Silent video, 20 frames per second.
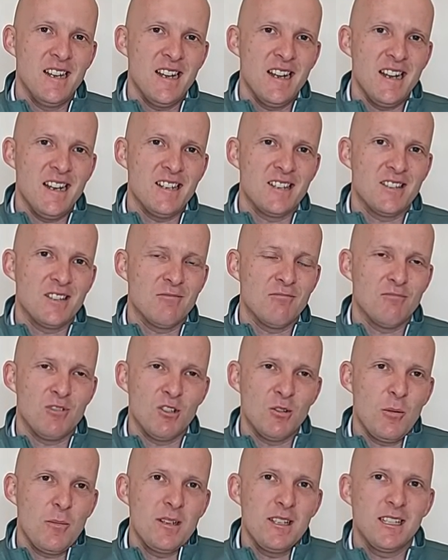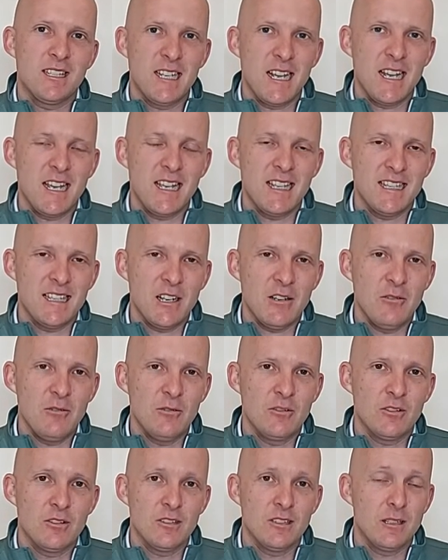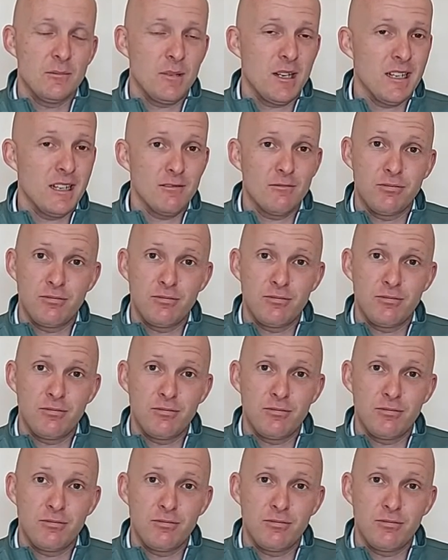is, do you want me to take it out? I'm like,